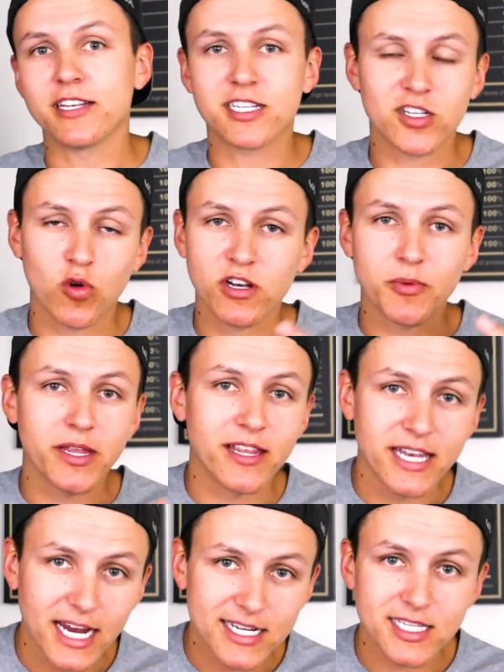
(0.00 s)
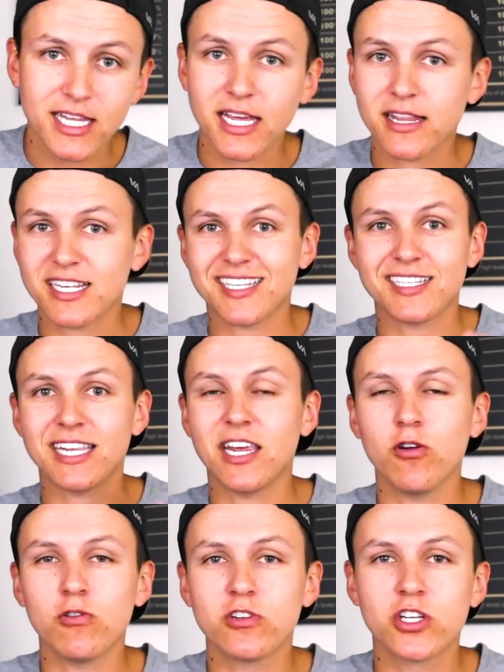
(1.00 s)
This is going to be the next thing. This is
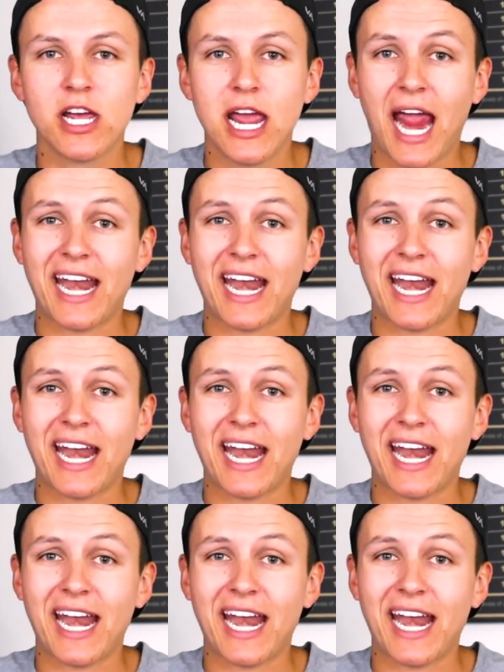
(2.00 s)
huge.